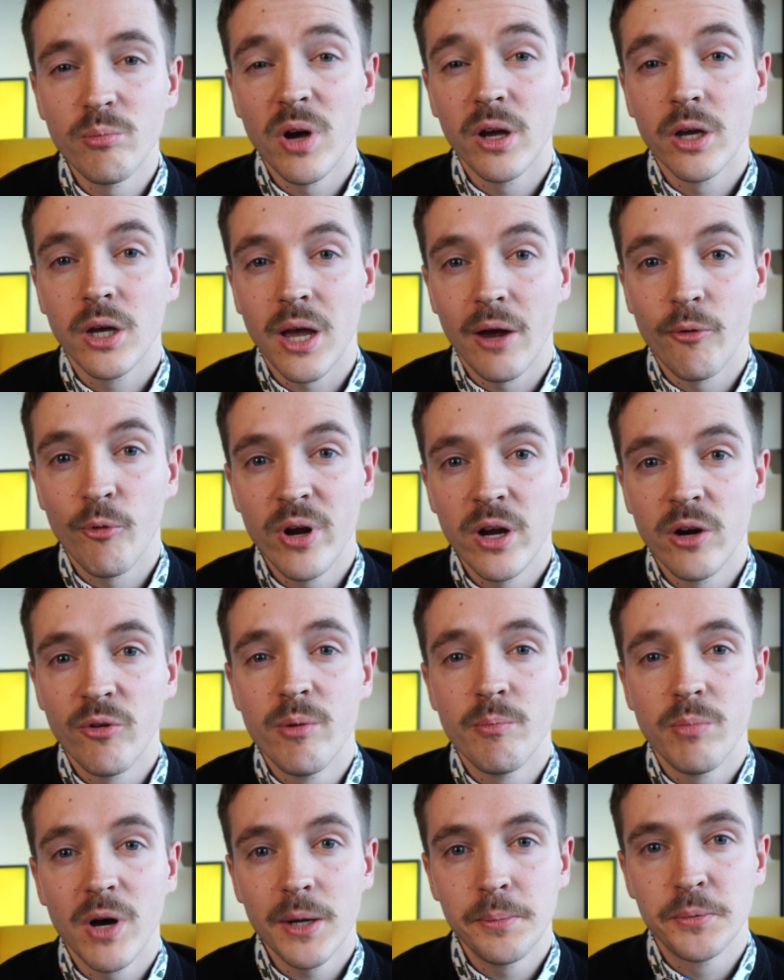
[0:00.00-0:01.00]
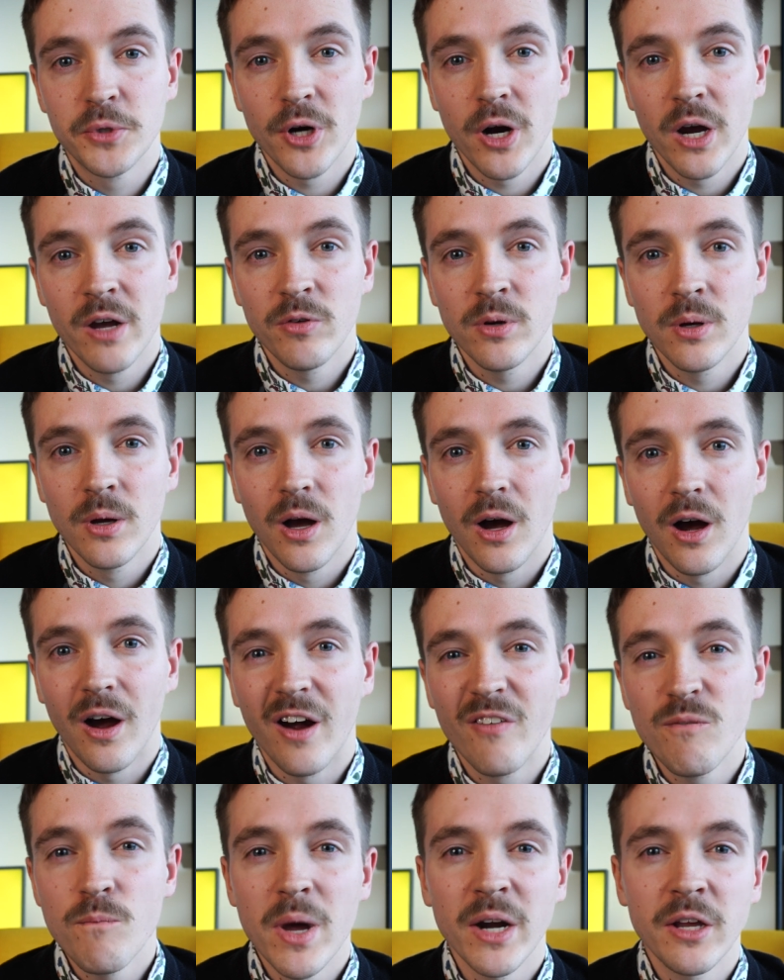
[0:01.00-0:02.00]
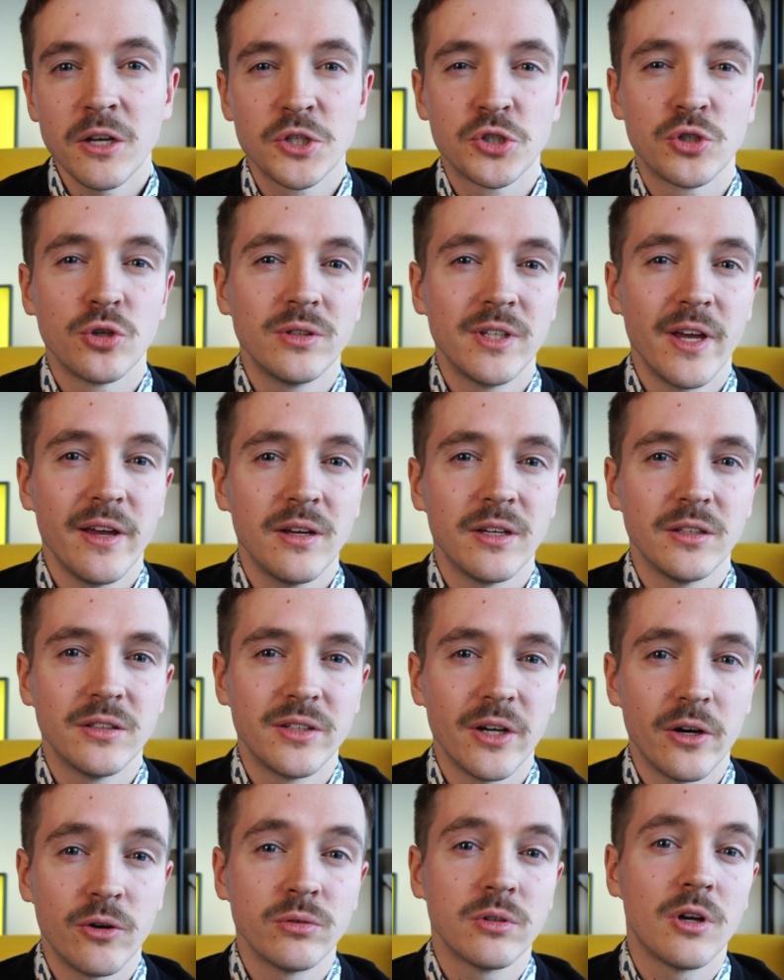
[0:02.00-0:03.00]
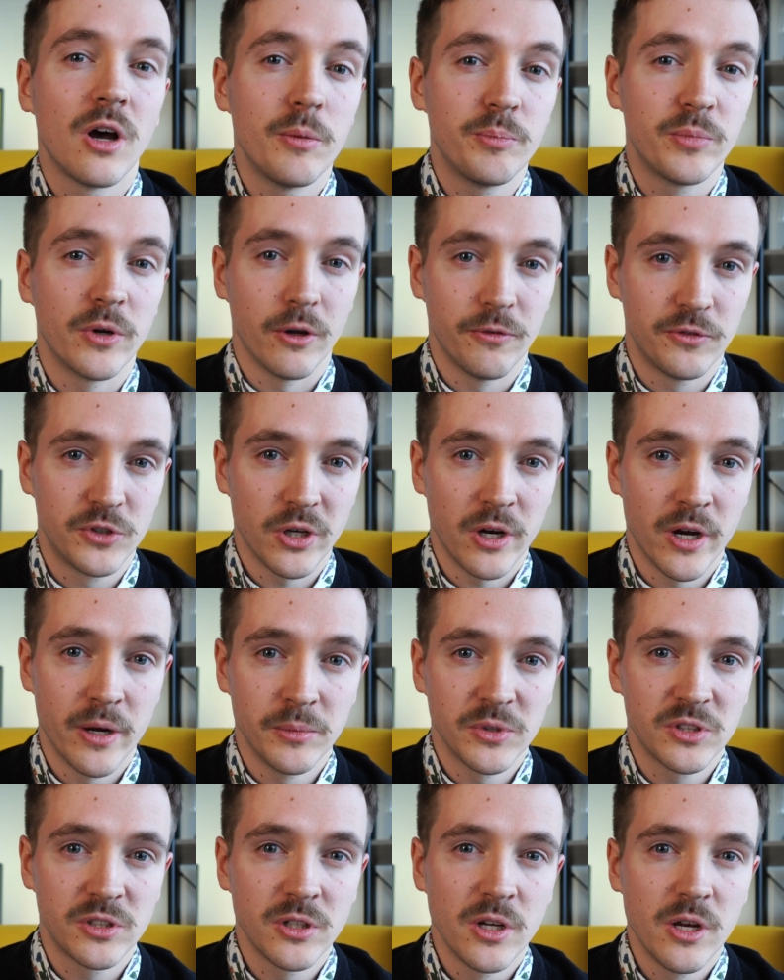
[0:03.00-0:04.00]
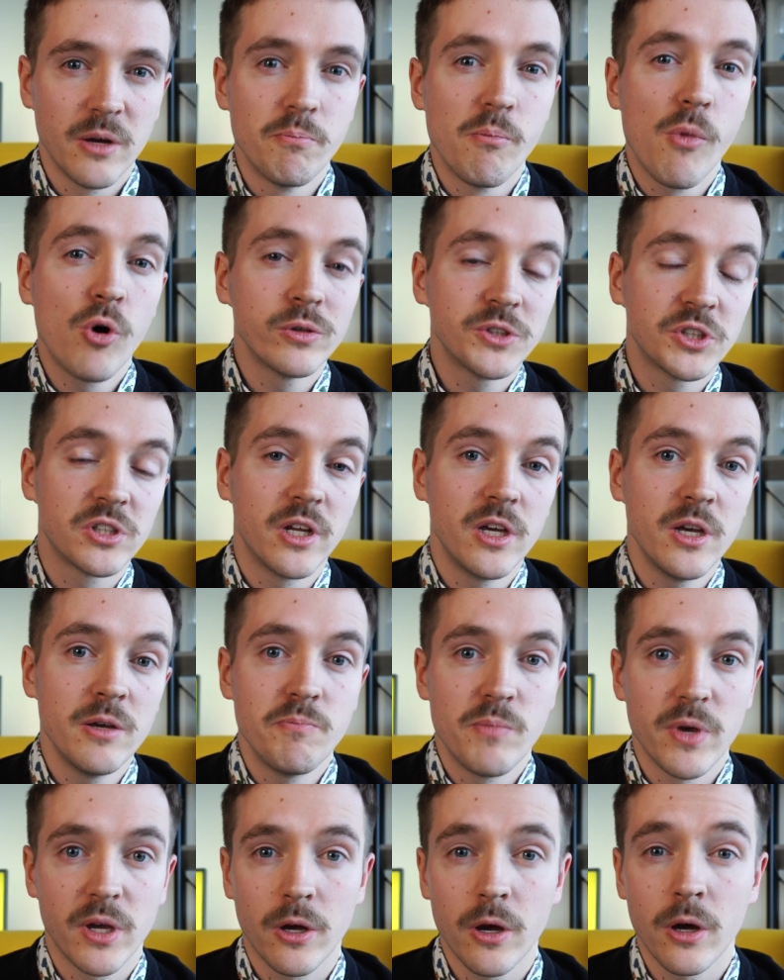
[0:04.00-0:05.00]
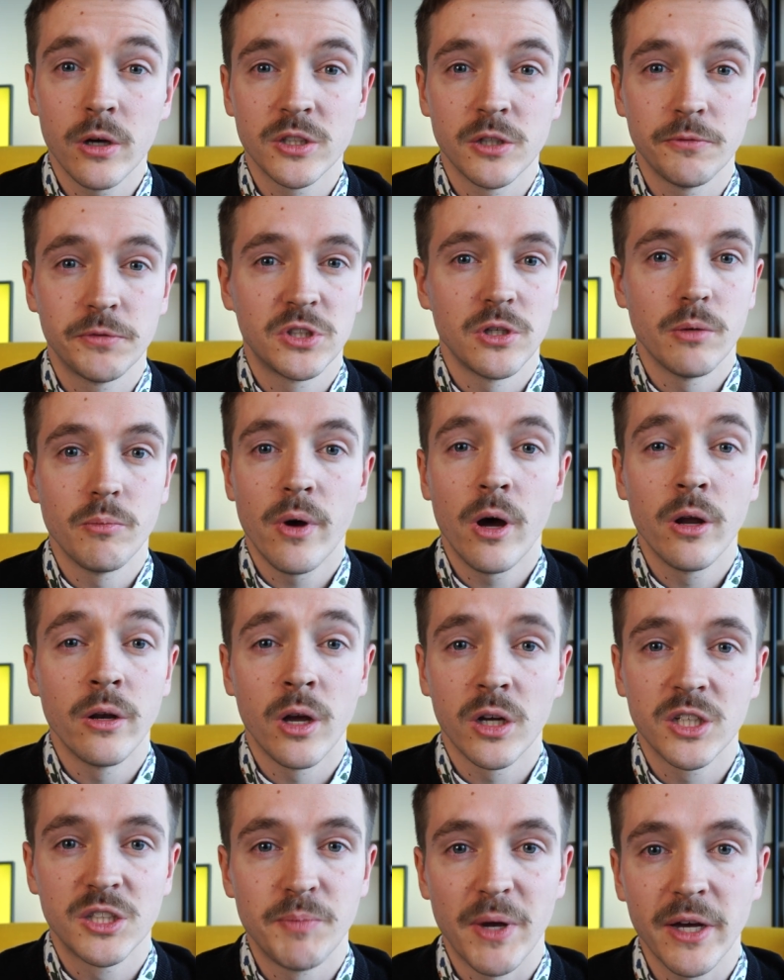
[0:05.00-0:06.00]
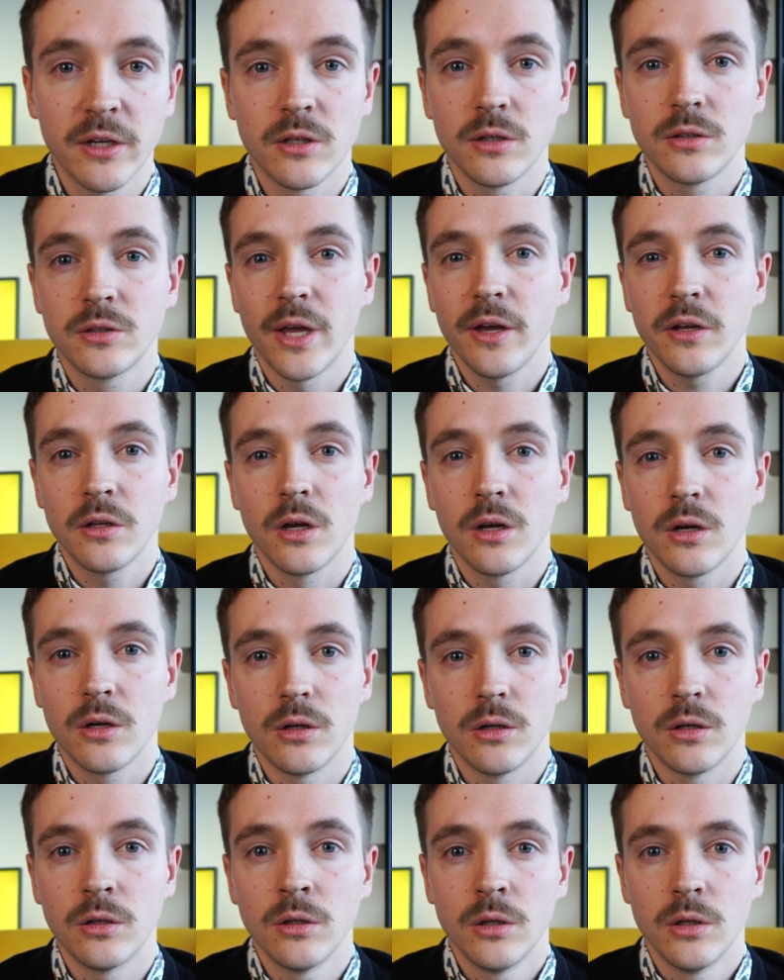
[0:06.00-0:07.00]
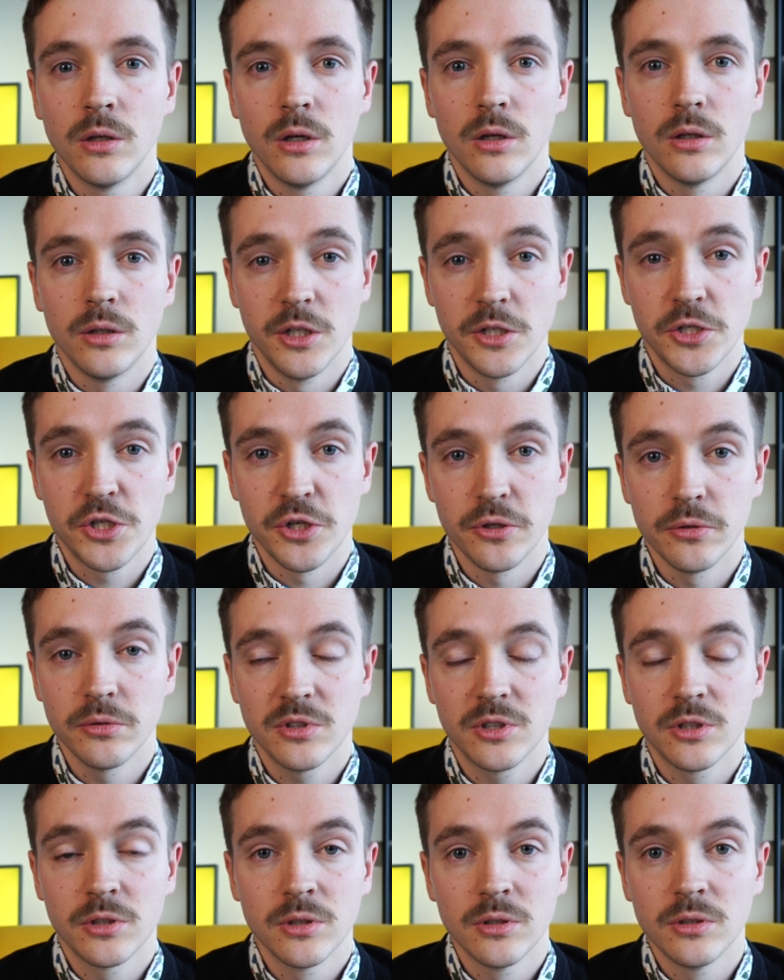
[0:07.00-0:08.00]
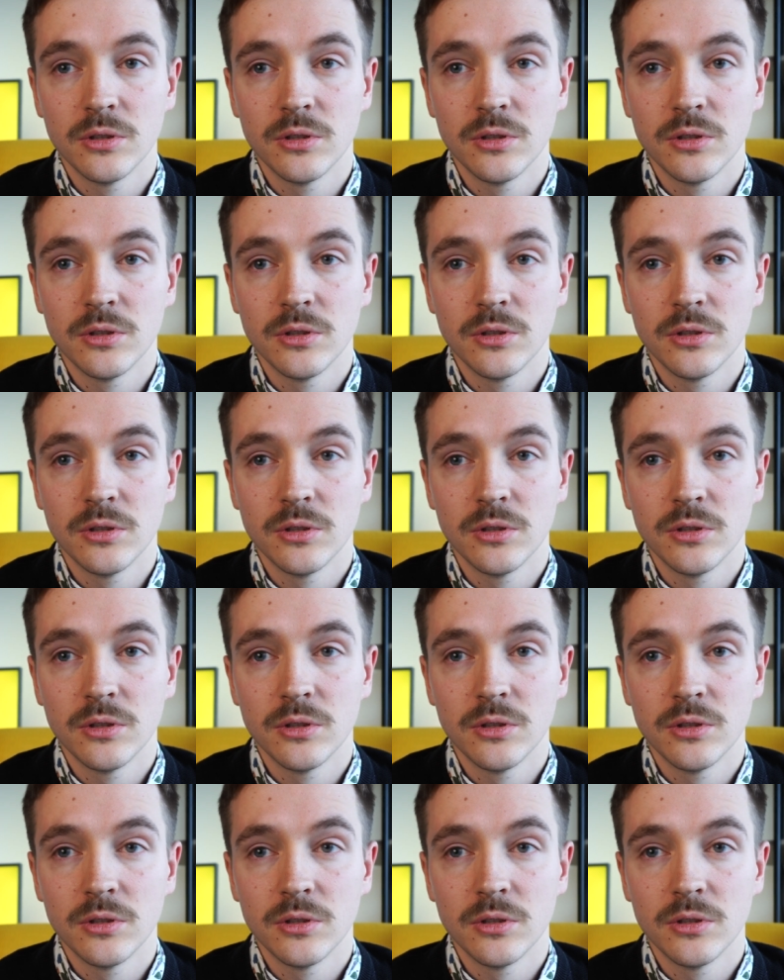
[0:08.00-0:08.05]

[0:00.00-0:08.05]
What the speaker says: my career in Pipedrive, I've managed to take it down a couple of times, mostly because of some unexpected technical issues.